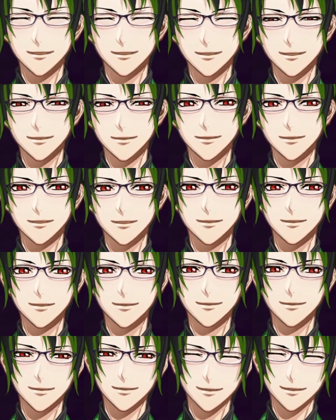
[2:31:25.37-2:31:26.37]
Sorry, we've got
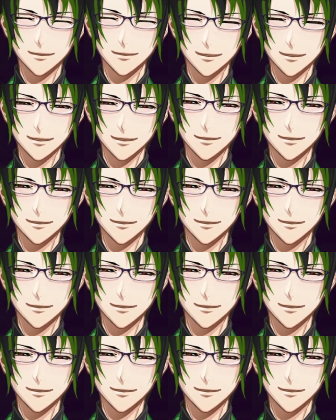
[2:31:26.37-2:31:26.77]
46.